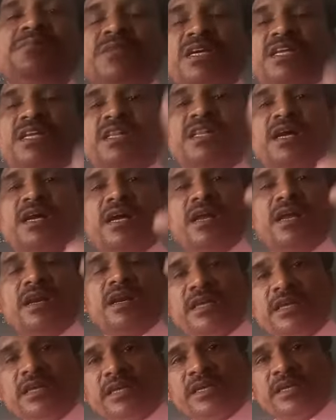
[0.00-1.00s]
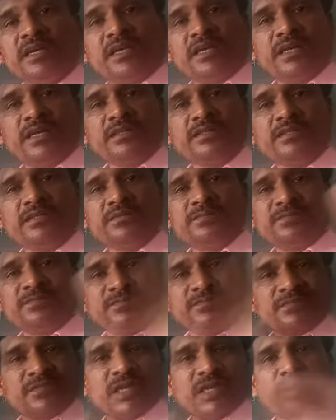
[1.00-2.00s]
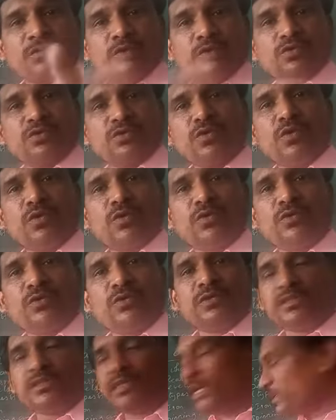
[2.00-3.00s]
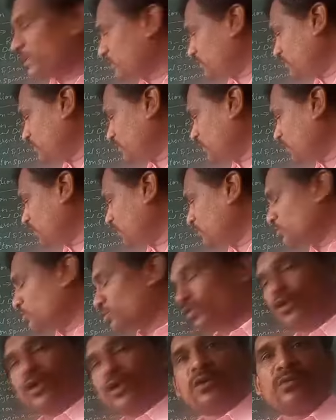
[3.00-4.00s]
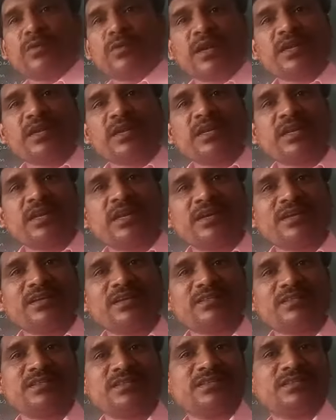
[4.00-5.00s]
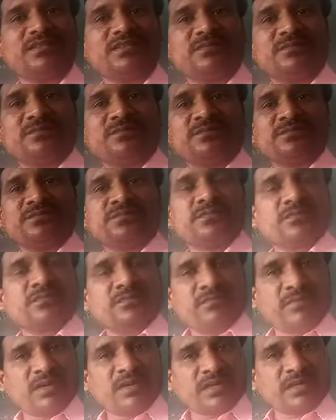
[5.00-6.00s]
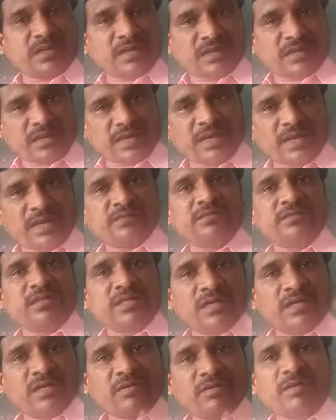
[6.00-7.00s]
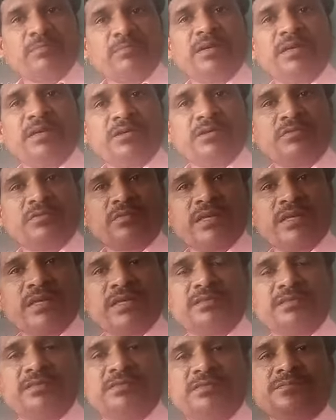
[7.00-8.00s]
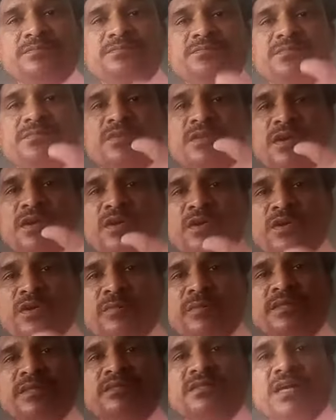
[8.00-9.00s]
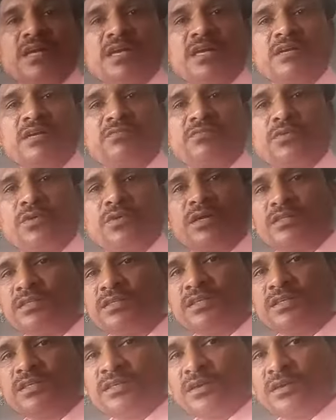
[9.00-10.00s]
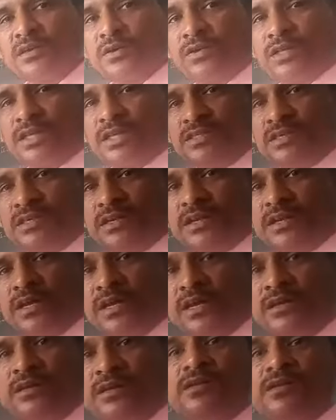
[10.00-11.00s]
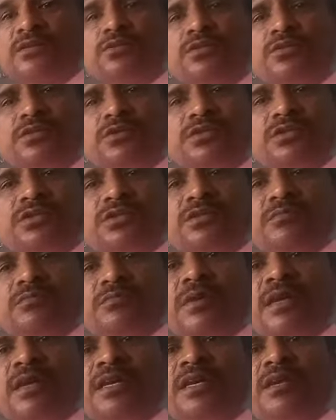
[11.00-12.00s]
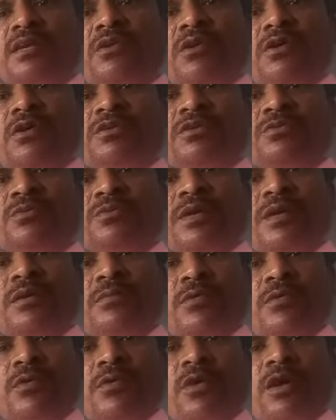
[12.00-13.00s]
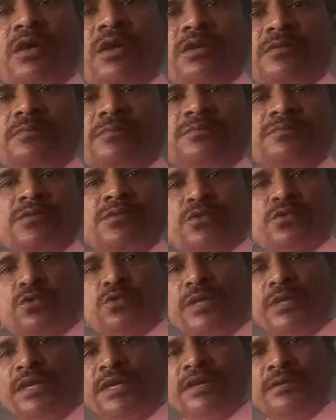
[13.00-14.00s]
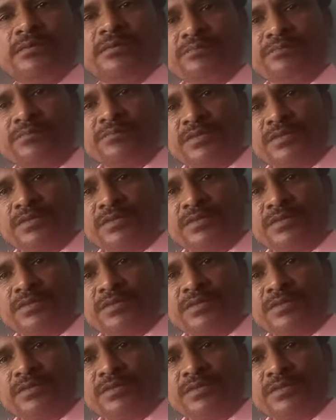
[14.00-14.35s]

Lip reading: in the earlier days there was no rules that the children should not work in the industries, but as the development took place, government started focusing on the children. So many laws were brought. Today